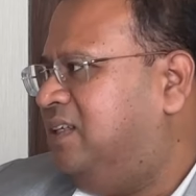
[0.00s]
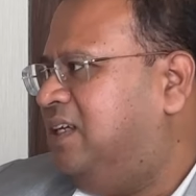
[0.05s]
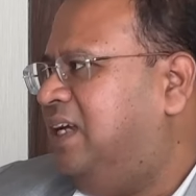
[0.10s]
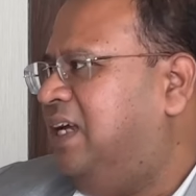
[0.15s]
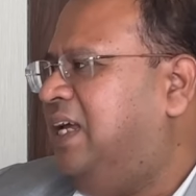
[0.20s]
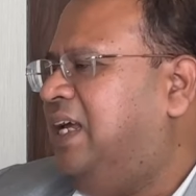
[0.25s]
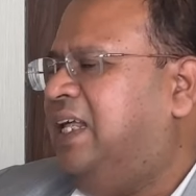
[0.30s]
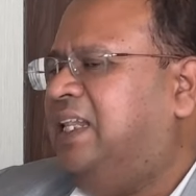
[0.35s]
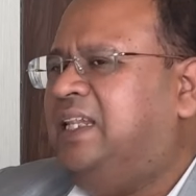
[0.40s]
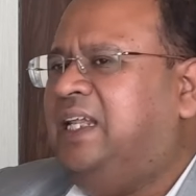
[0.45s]

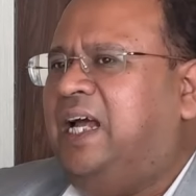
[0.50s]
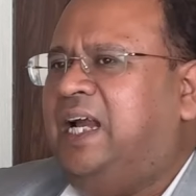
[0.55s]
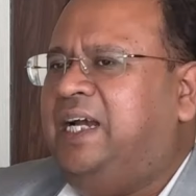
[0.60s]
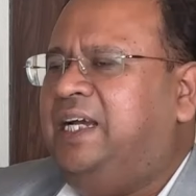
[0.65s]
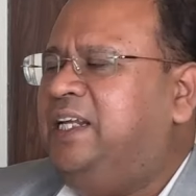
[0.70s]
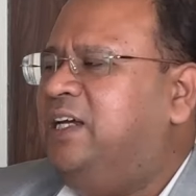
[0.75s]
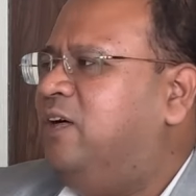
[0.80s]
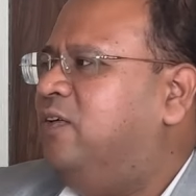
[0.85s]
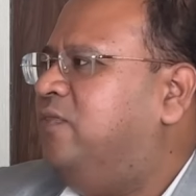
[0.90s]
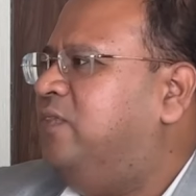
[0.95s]
Yeah. The
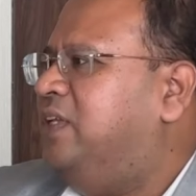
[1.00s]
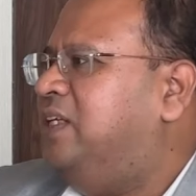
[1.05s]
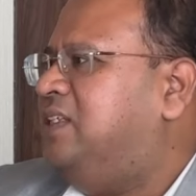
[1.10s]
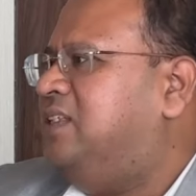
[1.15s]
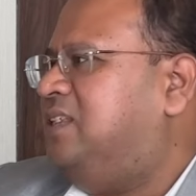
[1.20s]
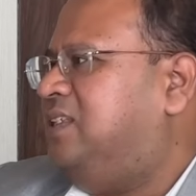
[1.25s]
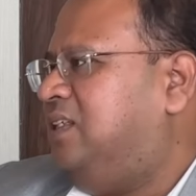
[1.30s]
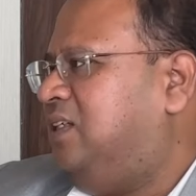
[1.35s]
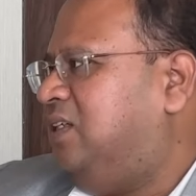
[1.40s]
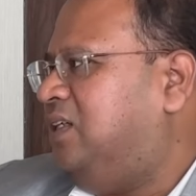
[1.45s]
idea of
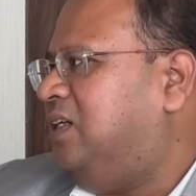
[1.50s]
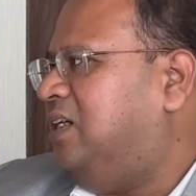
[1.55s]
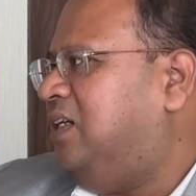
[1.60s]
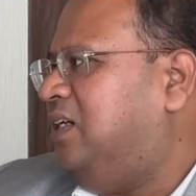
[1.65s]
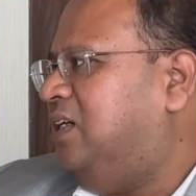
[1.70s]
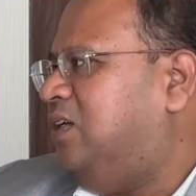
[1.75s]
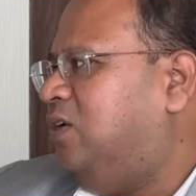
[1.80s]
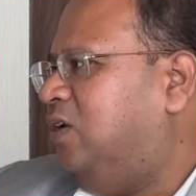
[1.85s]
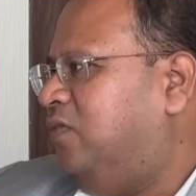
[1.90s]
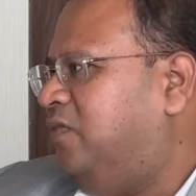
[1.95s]
this
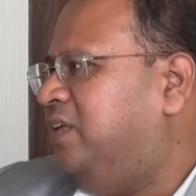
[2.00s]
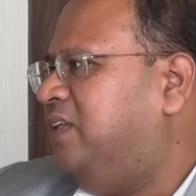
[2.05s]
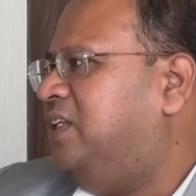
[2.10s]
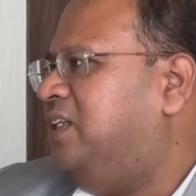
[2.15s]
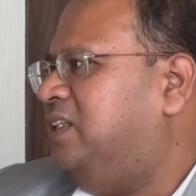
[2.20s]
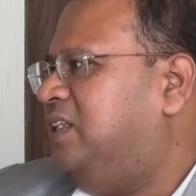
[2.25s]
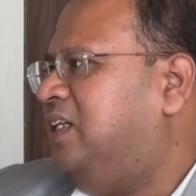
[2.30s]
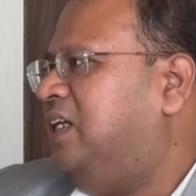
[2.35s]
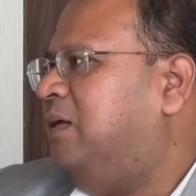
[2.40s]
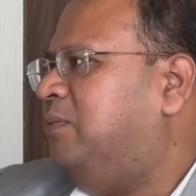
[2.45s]

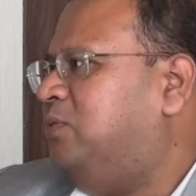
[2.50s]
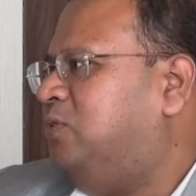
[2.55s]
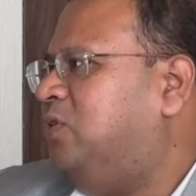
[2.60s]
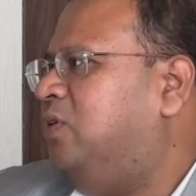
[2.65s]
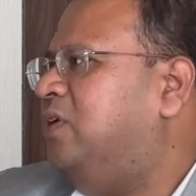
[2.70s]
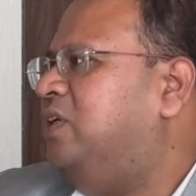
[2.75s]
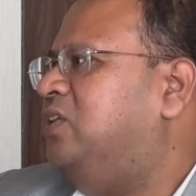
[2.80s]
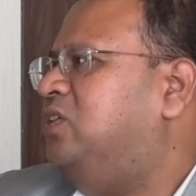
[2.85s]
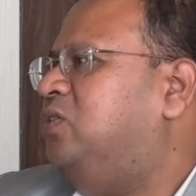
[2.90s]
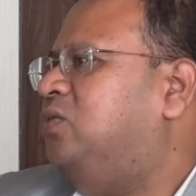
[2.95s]
conversation, I'm
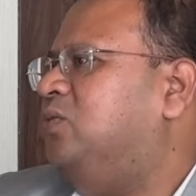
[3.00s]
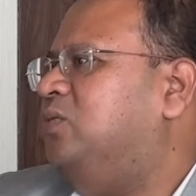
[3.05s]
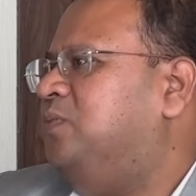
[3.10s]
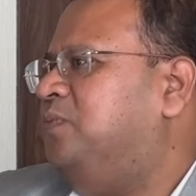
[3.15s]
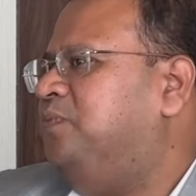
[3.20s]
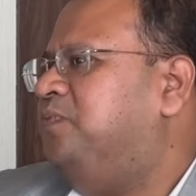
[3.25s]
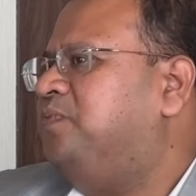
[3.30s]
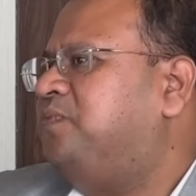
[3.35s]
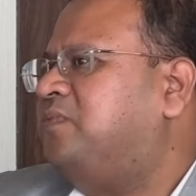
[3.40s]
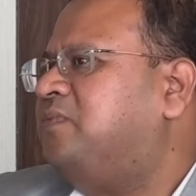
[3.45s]
sure, is to
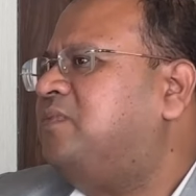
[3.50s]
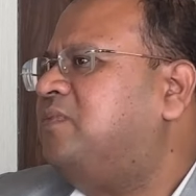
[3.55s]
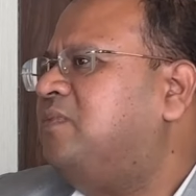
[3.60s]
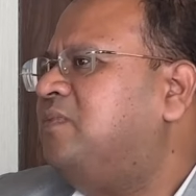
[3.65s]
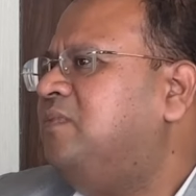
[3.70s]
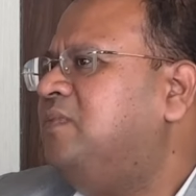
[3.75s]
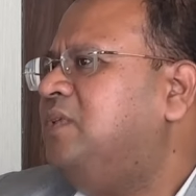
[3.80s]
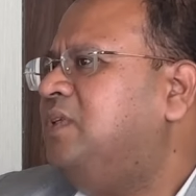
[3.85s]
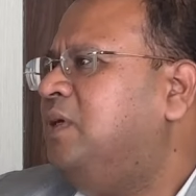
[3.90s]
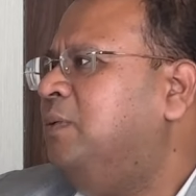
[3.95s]

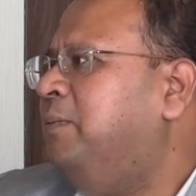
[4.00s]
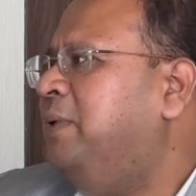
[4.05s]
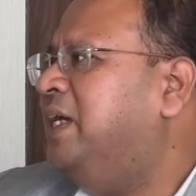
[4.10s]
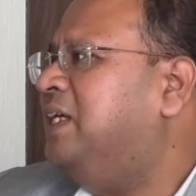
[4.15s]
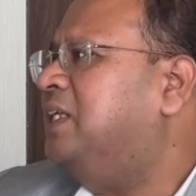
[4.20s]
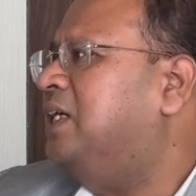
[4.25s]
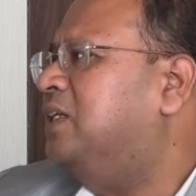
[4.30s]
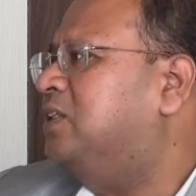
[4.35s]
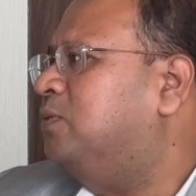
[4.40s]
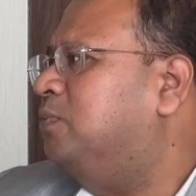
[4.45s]
make
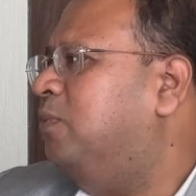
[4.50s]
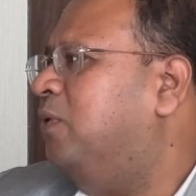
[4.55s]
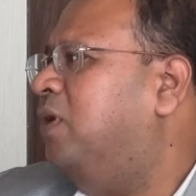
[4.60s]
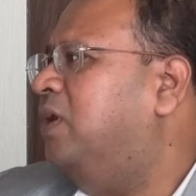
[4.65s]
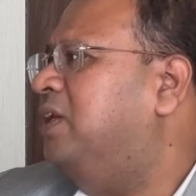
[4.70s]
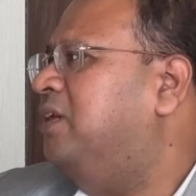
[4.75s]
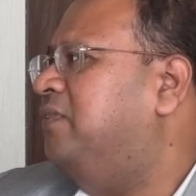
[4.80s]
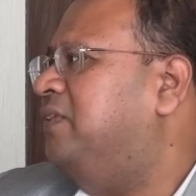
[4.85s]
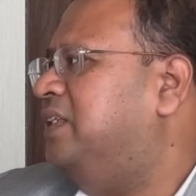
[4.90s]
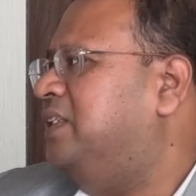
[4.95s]
a small
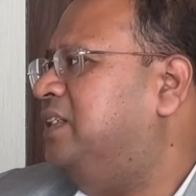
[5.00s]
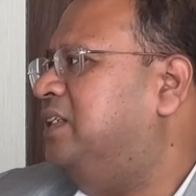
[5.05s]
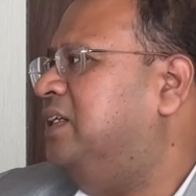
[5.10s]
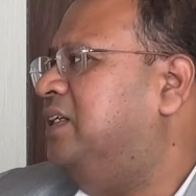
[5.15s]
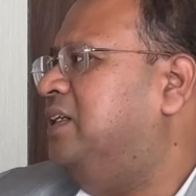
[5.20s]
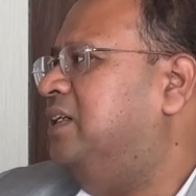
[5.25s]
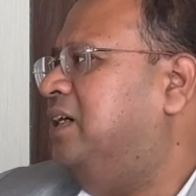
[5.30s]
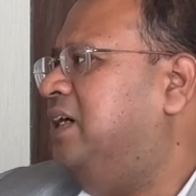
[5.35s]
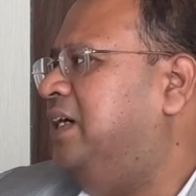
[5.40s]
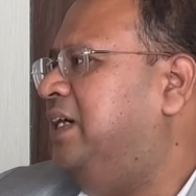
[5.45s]

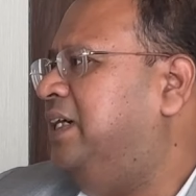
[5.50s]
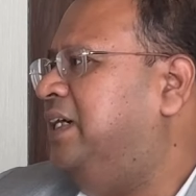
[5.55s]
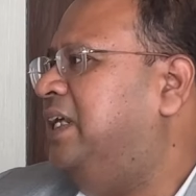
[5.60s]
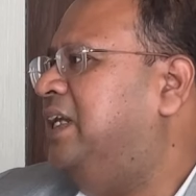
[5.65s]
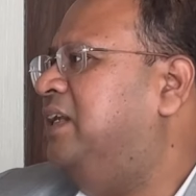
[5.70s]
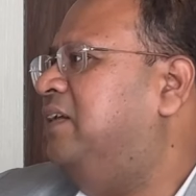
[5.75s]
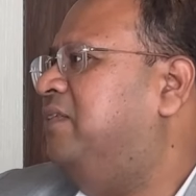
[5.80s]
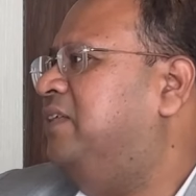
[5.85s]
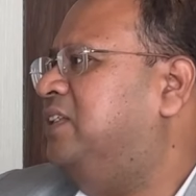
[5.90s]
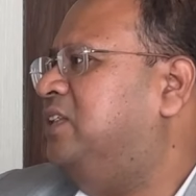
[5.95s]
investor, a retail
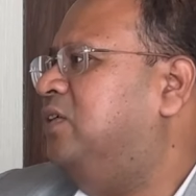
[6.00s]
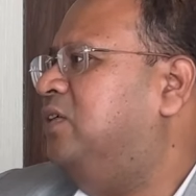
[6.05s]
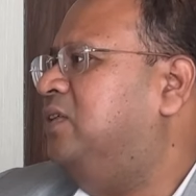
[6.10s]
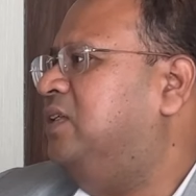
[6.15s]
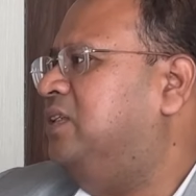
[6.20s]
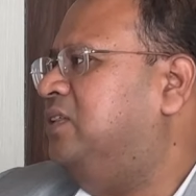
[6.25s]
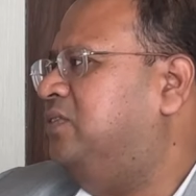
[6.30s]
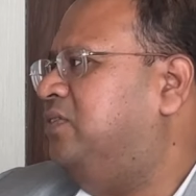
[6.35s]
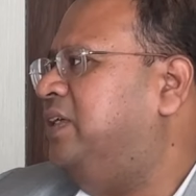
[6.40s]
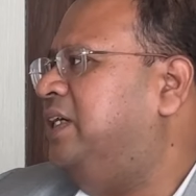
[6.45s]
investor on the
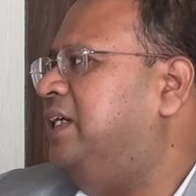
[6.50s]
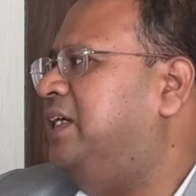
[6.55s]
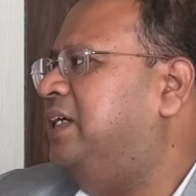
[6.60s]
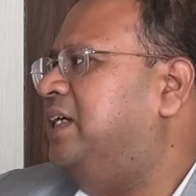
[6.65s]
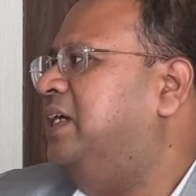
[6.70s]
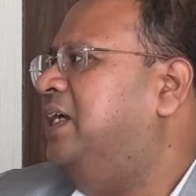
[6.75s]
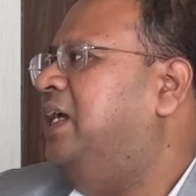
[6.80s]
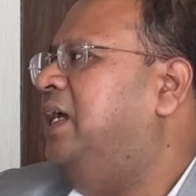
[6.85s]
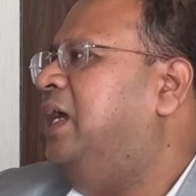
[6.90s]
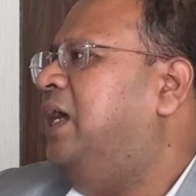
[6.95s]
street,
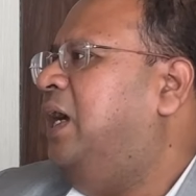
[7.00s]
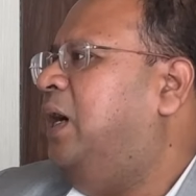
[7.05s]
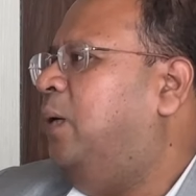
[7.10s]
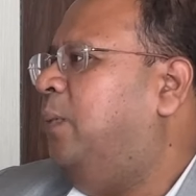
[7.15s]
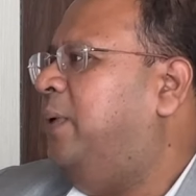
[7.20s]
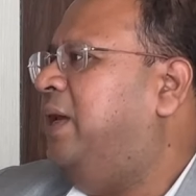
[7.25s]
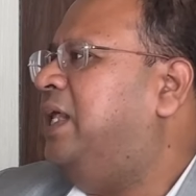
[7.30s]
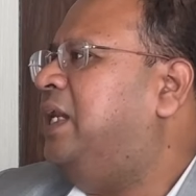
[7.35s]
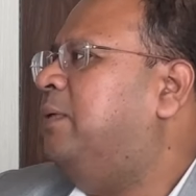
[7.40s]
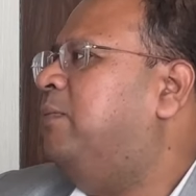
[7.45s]

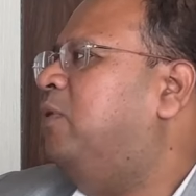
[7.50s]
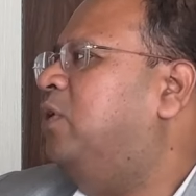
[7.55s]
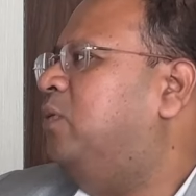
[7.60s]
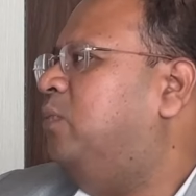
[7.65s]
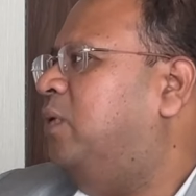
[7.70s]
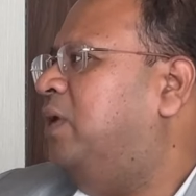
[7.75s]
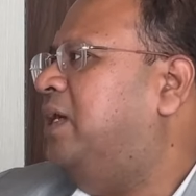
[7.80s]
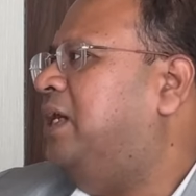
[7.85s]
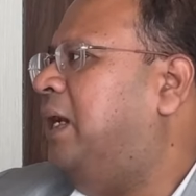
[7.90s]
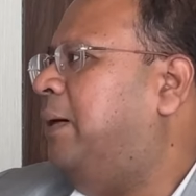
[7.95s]
aware about
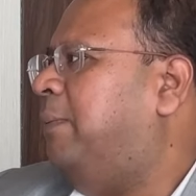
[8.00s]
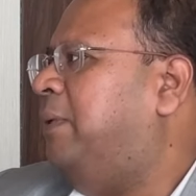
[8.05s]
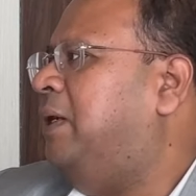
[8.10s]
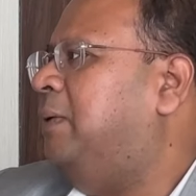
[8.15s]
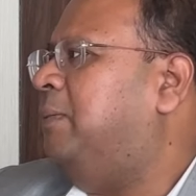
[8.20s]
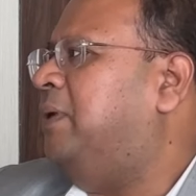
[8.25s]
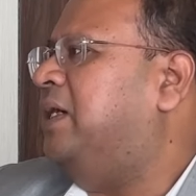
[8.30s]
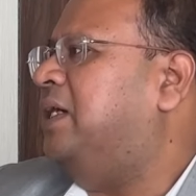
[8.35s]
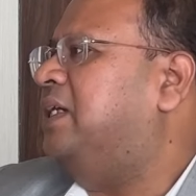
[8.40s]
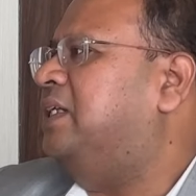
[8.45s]
what capital
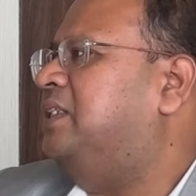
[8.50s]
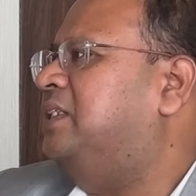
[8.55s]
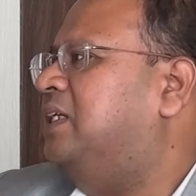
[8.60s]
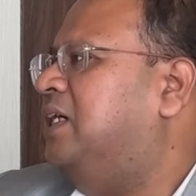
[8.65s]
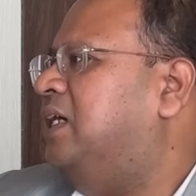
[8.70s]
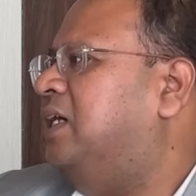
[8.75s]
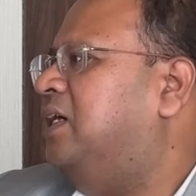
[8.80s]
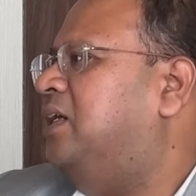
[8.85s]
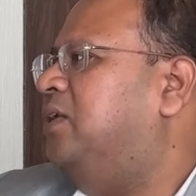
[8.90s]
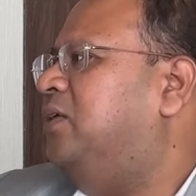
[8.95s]
markets
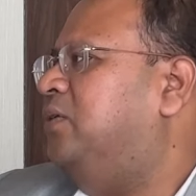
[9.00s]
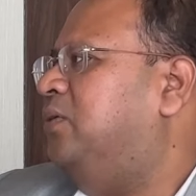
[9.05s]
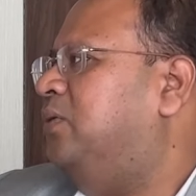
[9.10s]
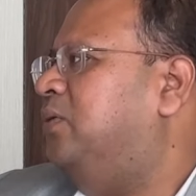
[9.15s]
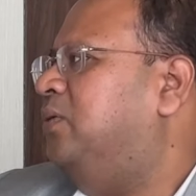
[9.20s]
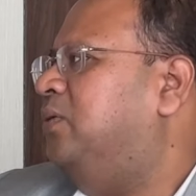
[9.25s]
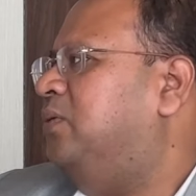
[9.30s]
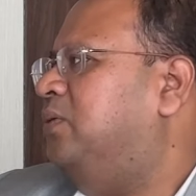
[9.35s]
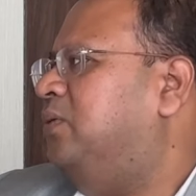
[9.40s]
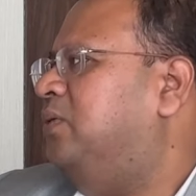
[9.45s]
are,
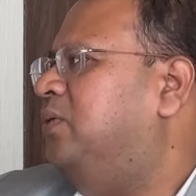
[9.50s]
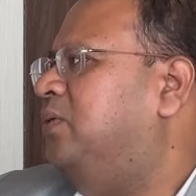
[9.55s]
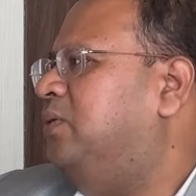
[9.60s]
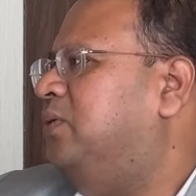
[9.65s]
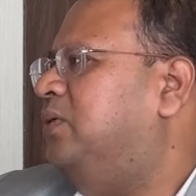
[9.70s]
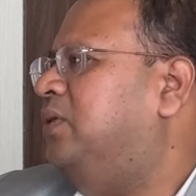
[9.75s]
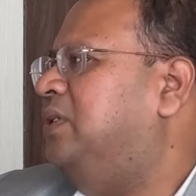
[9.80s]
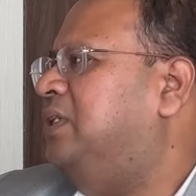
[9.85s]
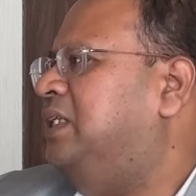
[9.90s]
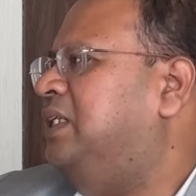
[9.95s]

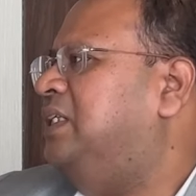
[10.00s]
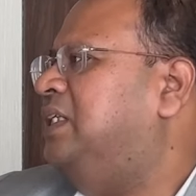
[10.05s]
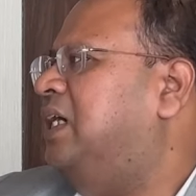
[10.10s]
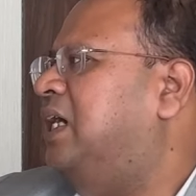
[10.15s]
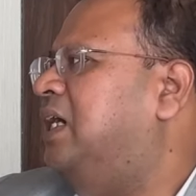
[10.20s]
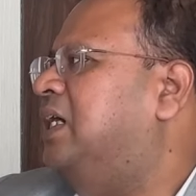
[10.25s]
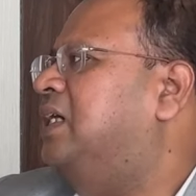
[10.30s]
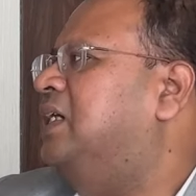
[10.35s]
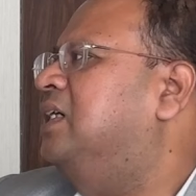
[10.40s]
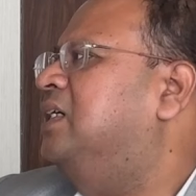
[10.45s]
the
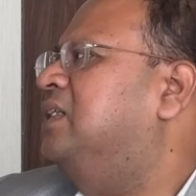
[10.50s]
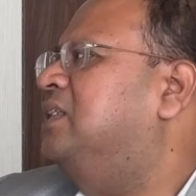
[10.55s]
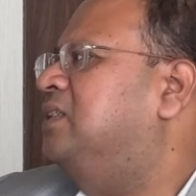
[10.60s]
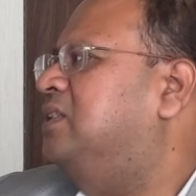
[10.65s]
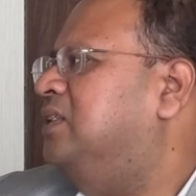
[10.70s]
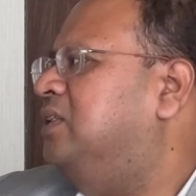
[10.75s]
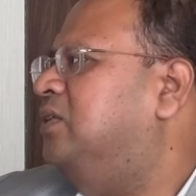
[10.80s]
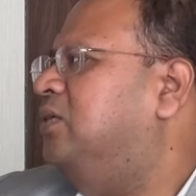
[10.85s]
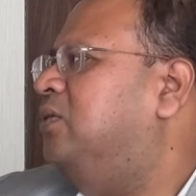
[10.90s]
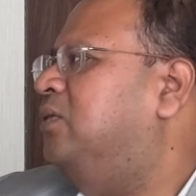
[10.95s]
jargons,
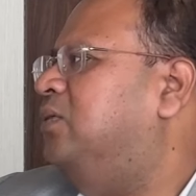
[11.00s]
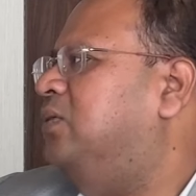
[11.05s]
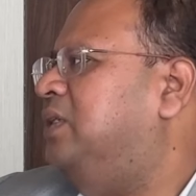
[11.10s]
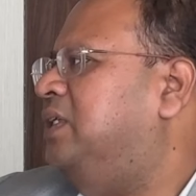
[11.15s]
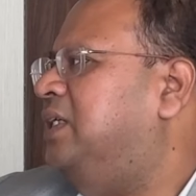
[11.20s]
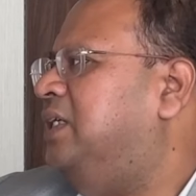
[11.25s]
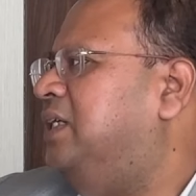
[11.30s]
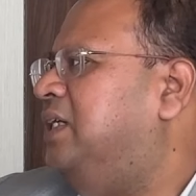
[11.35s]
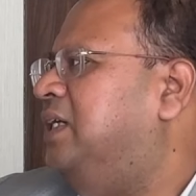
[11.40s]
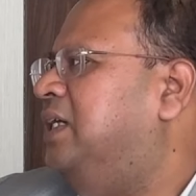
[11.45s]
the